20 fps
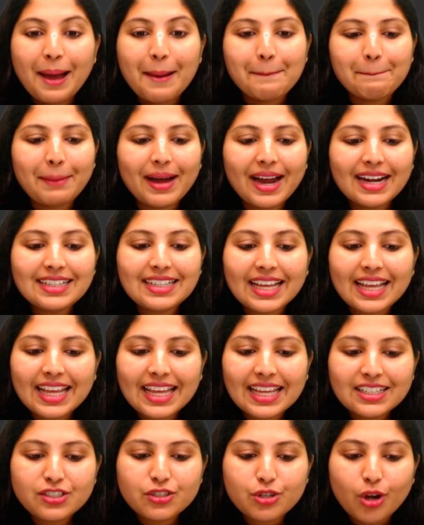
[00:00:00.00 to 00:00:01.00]
But
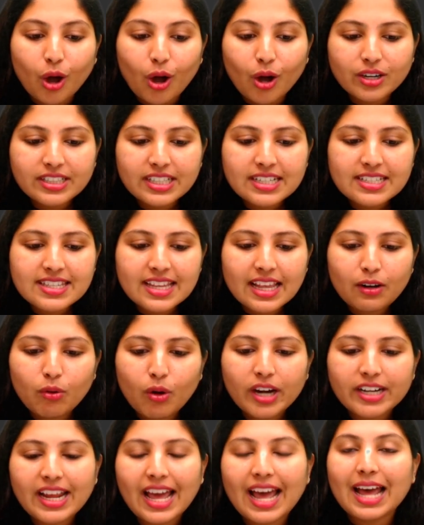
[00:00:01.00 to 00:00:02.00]
in daughter cell,
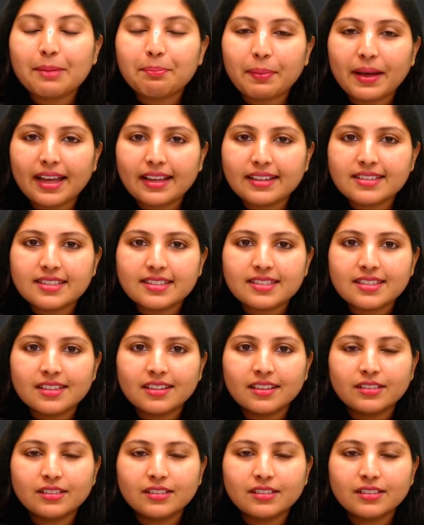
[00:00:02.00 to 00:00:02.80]
what happens?